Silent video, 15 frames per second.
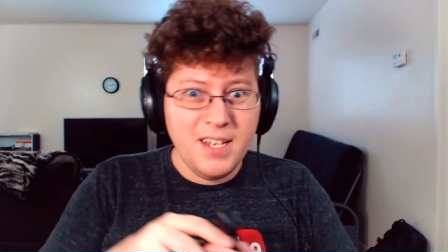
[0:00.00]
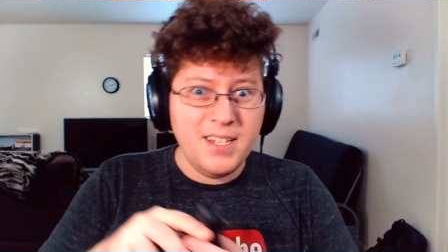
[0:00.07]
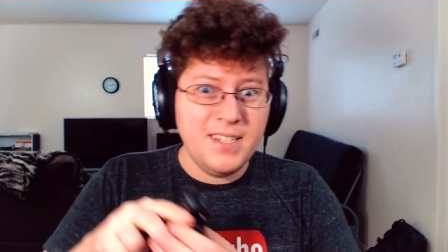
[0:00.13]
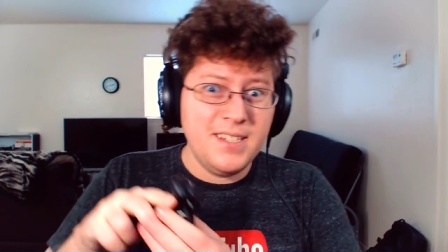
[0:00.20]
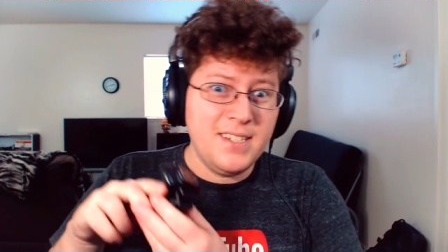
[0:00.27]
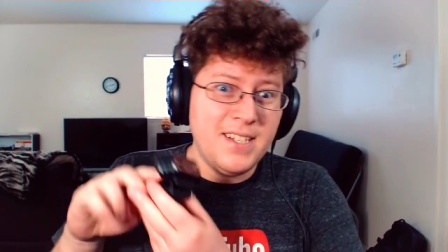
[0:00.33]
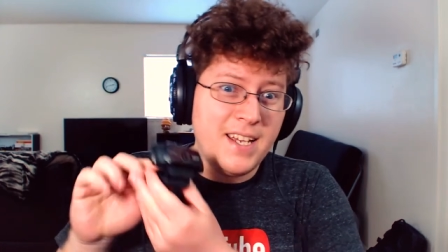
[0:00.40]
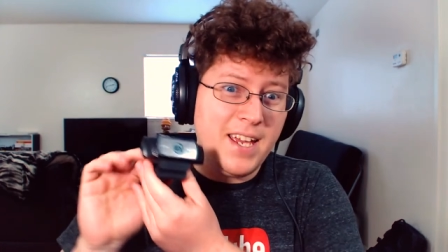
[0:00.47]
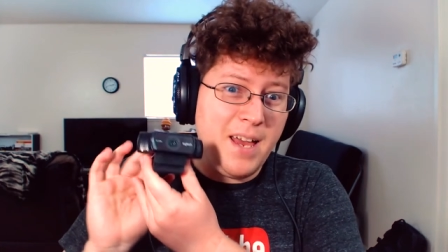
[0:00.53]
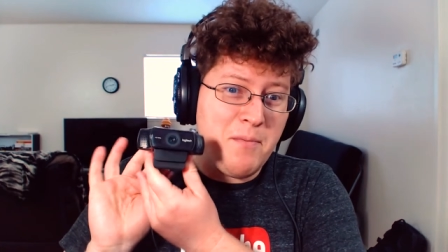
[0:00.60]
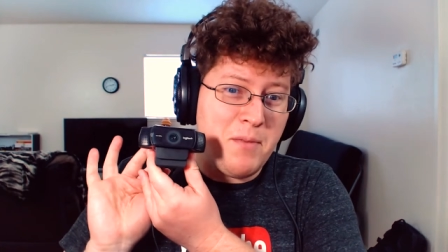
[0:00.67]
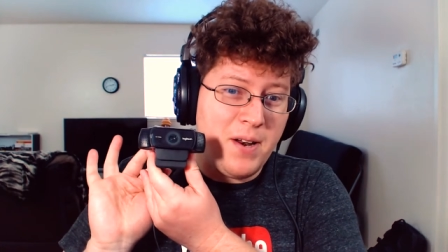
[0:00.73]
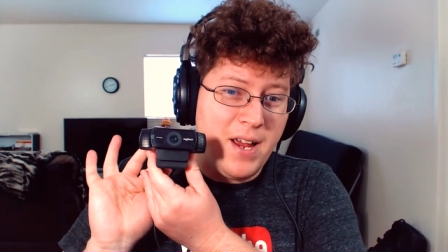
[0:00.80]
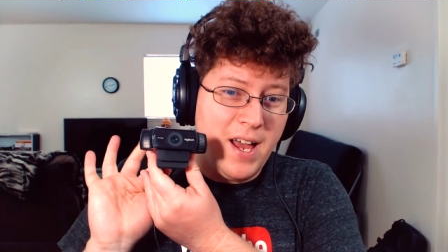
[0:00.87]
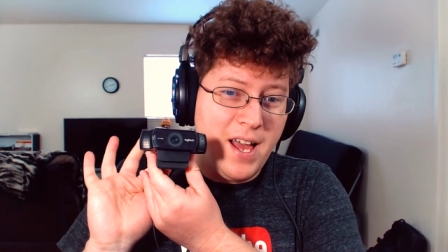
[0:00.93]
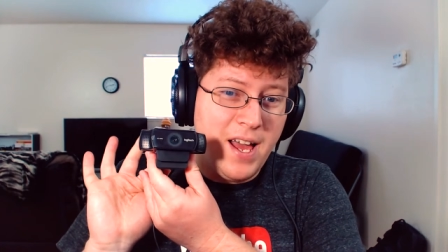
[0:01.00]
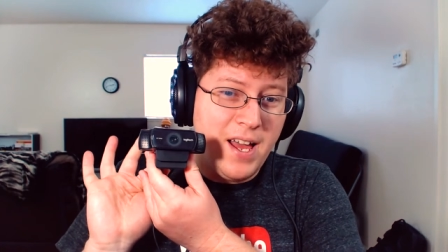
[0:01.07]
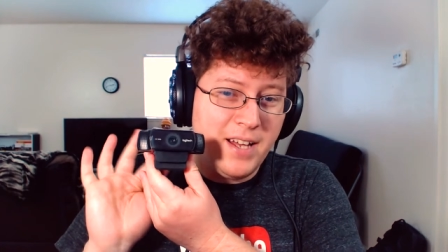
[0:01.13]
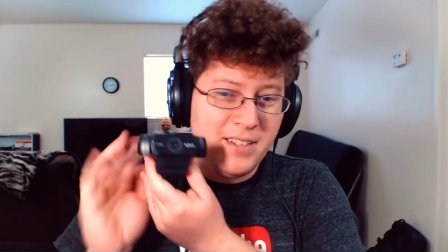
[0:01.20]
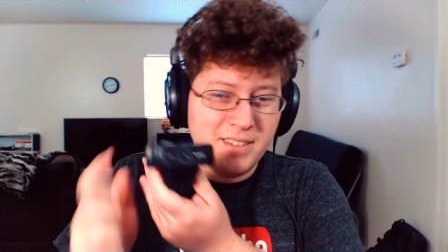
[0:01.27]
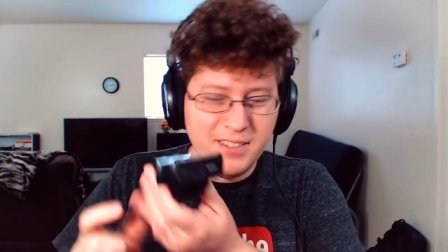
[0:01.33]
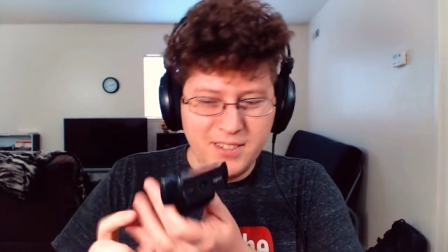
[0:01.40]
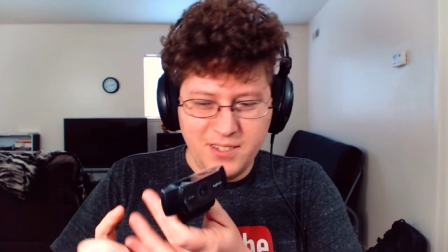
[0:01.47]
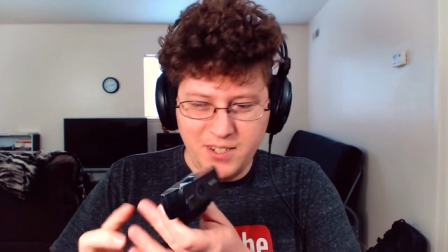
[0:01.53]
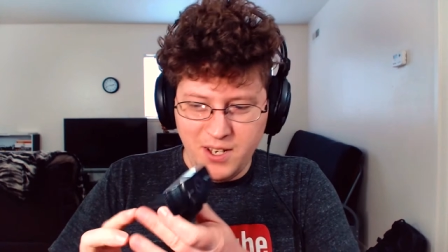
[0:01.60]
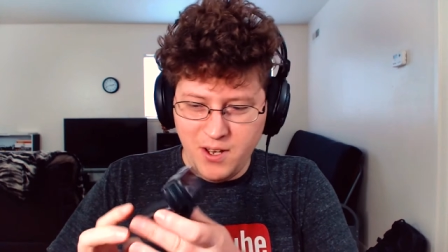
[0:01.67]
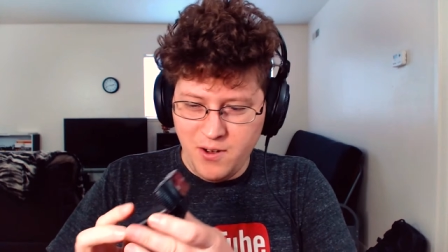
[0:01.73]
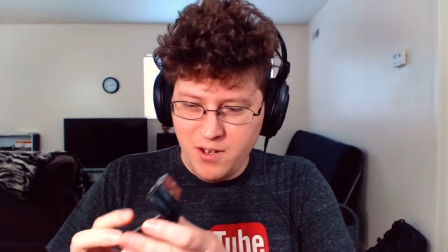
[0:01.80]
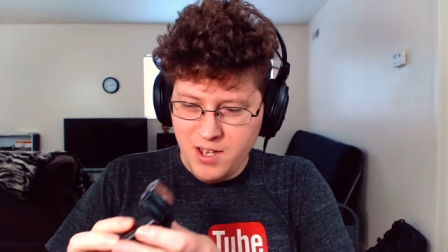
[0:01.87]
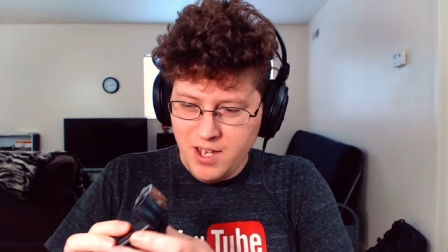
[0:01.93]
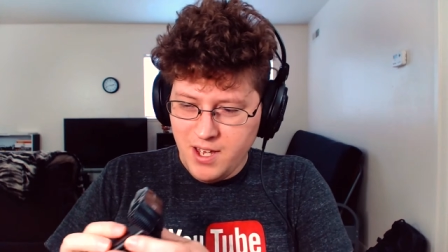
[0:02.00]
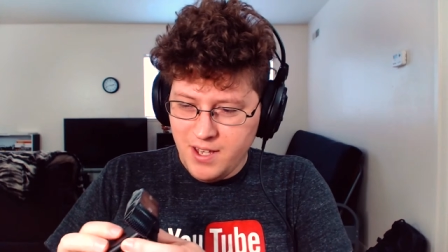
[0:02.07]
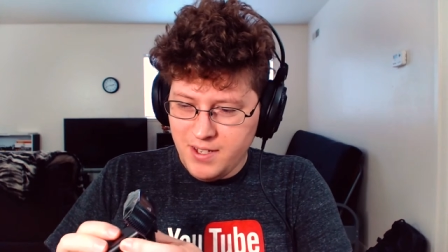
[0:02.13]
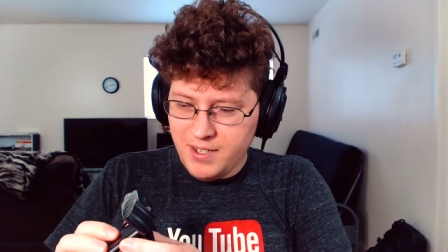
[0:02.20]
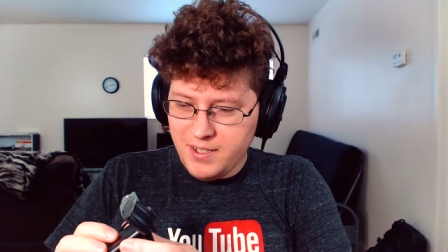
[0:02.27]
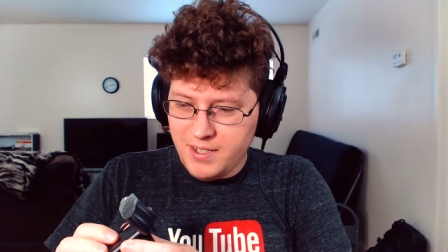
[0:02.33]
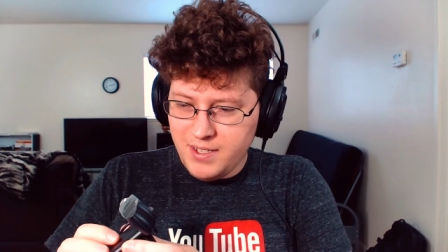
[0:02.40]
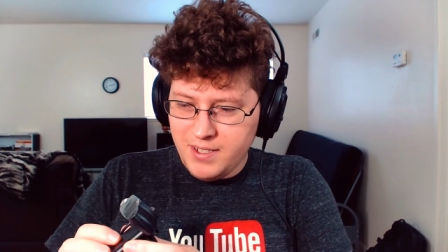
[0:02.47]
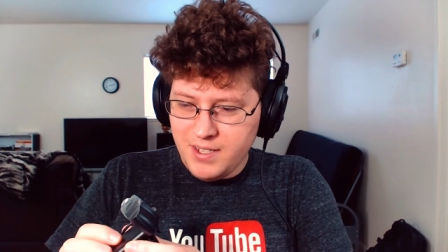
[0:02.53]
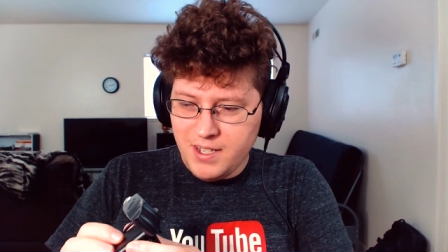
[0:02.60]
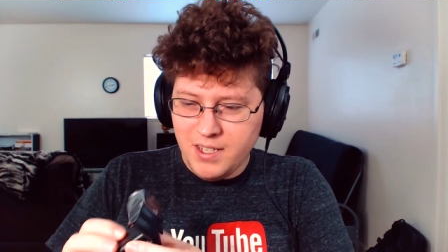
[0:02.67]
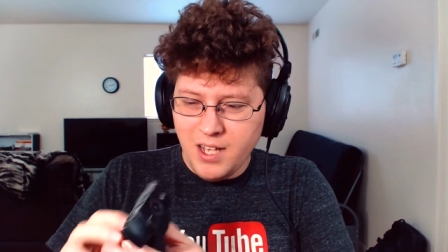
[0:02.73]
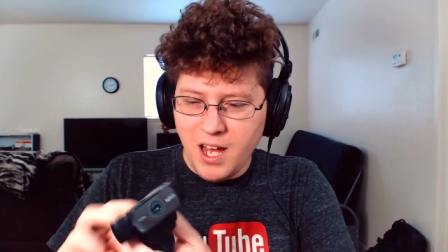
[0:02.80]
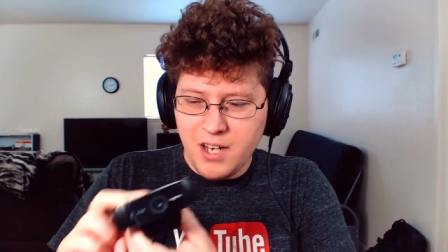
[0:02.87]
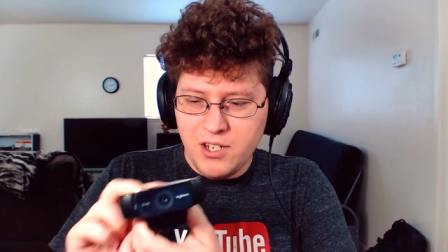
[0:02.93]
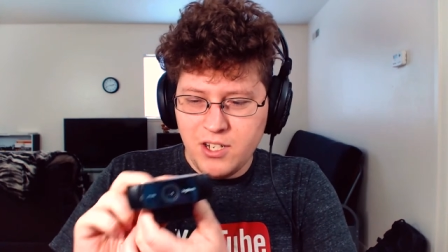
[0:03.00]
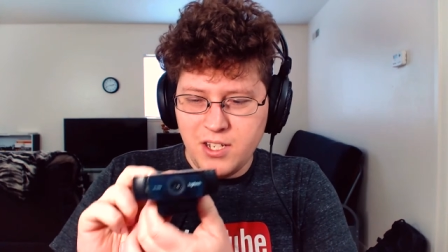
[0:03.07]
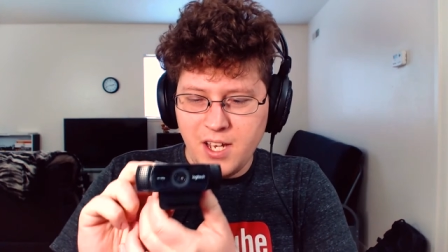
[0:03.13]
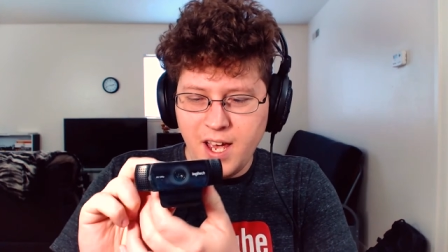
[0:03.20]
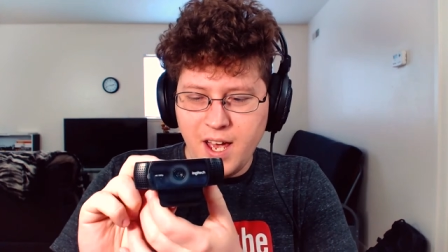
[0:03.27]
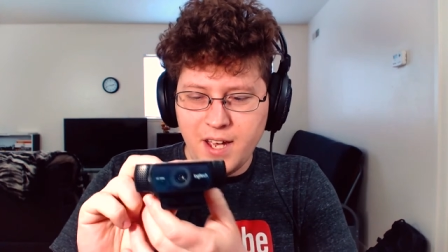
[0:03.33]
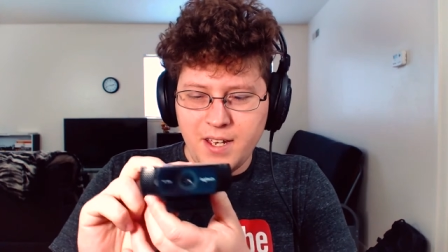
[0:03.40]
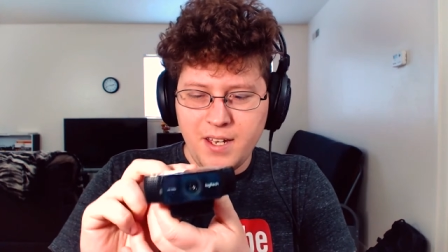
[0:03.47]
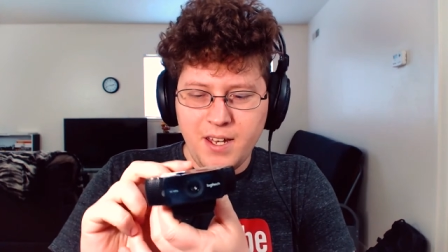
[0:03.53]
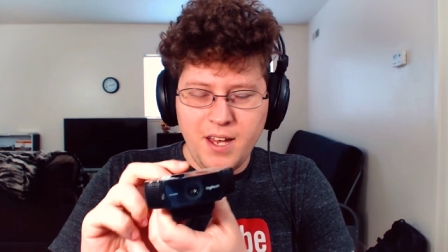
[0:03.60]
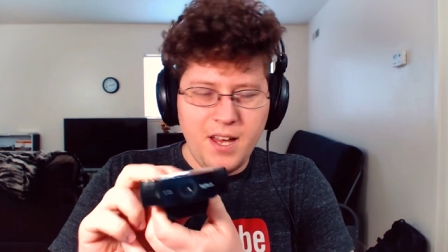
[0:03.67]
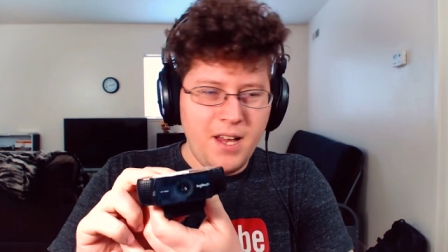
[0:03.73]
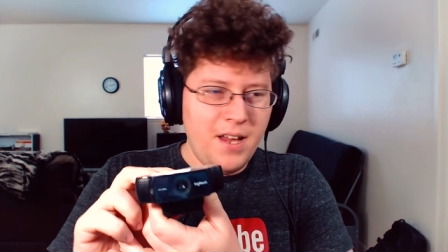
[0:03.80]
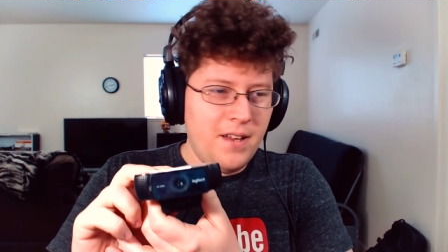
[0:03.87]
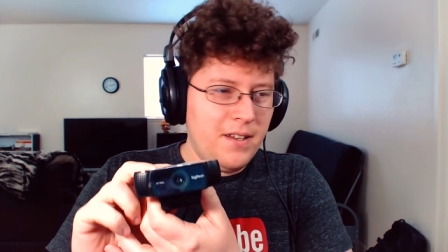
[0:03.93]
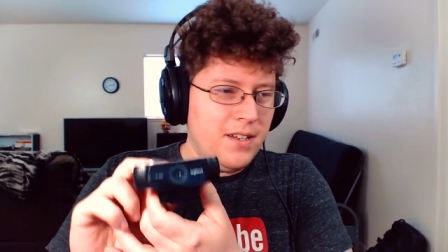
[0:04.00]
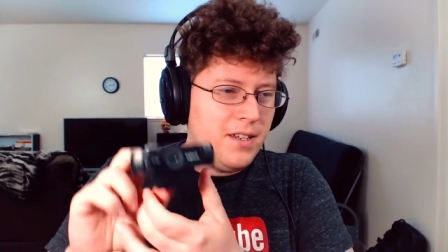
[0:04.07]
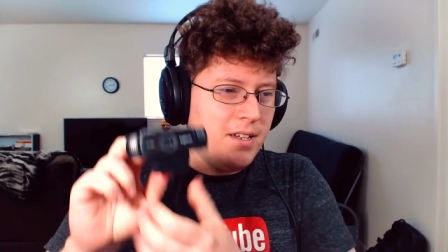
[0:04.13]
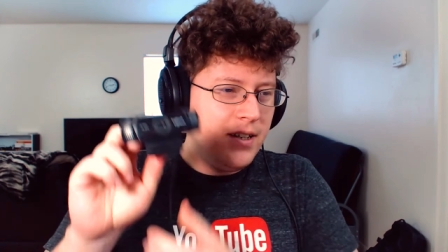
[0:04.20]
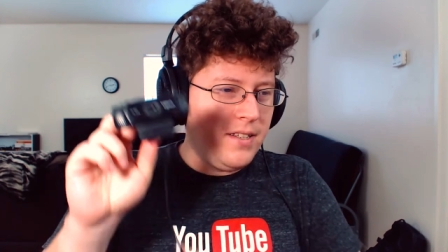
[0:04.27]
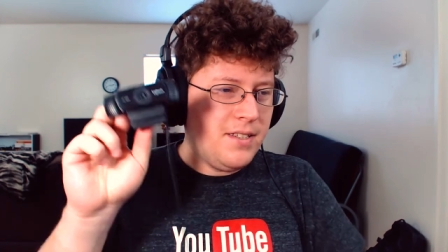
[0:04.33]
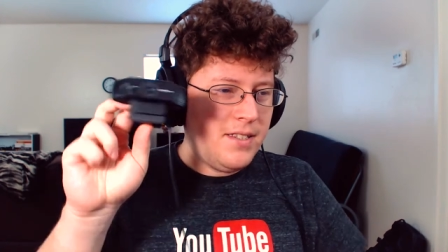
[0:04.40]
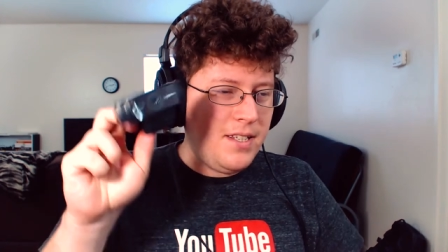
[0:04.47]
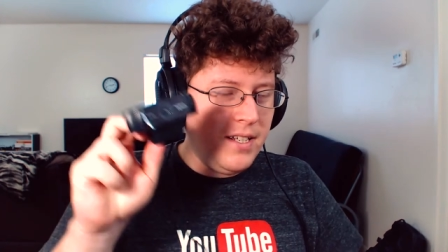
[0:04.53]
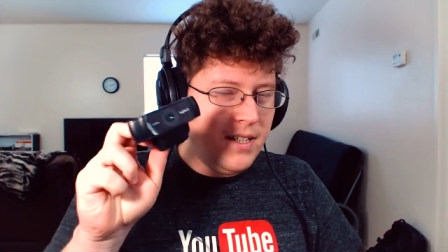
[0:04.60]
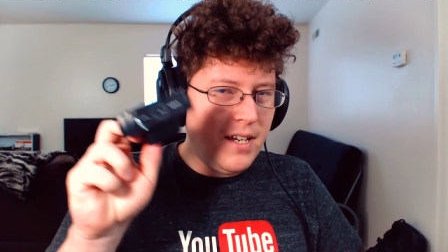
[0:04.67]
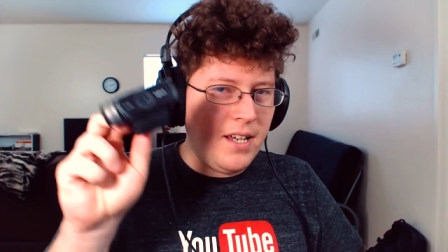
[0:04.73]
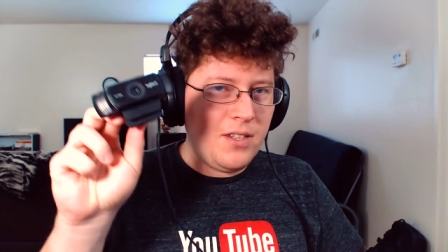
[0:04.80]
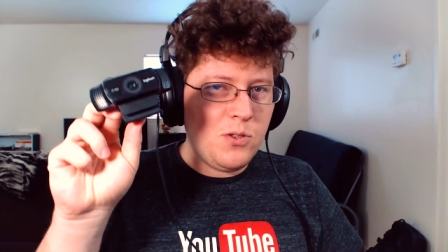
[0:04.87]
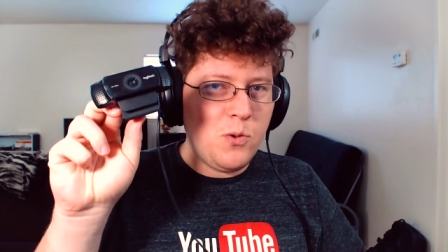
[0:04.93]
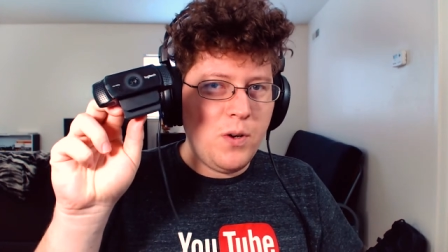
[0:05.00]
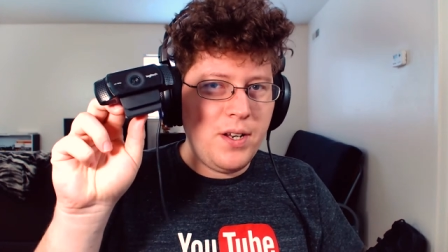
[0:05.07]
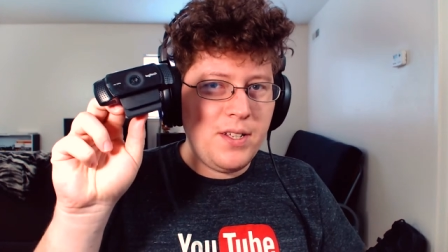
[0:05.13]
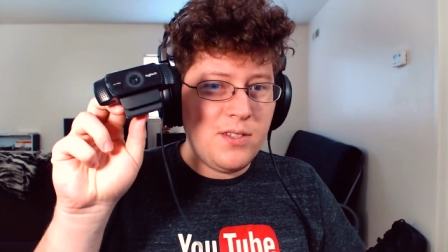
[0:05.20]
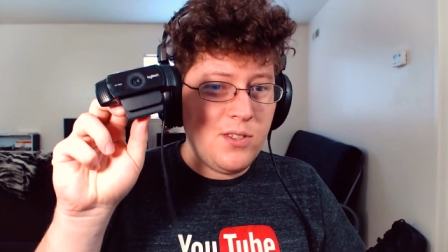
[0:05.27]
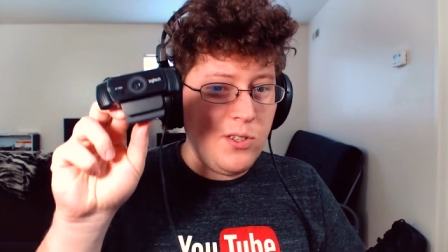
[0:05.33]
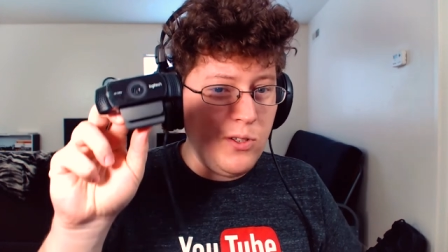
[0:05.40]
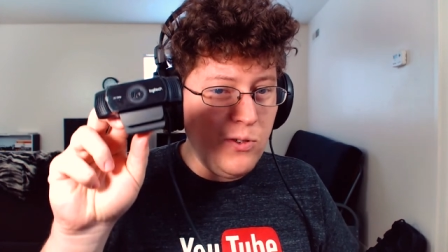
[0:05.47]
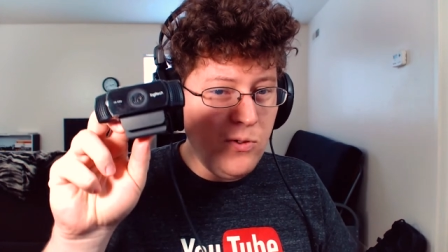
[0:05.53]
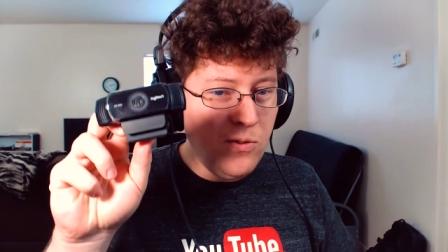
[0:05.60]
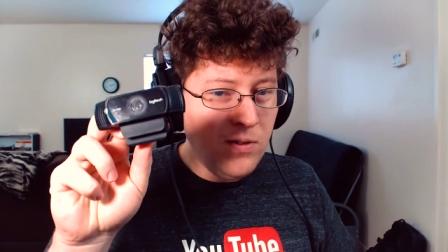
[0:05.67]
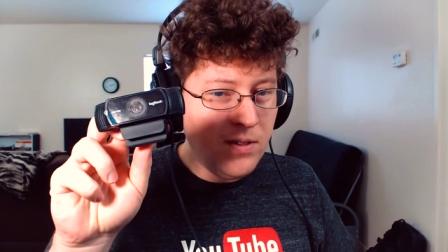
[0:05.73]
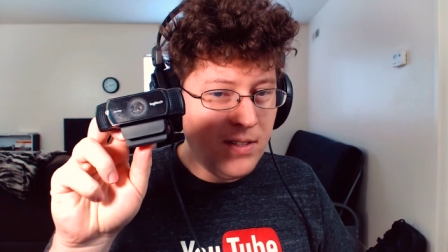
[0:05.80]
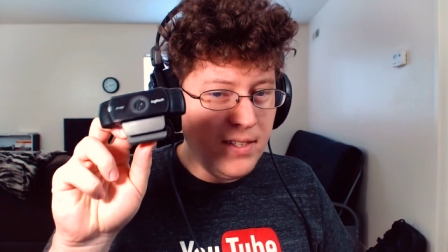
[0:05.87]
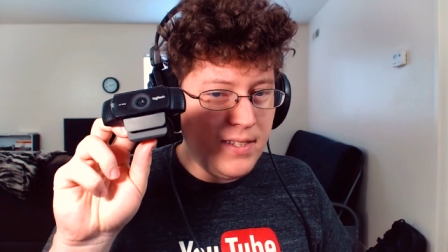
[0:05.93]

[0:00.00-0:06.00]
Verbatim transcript: the camera. So this is the Logitech C922.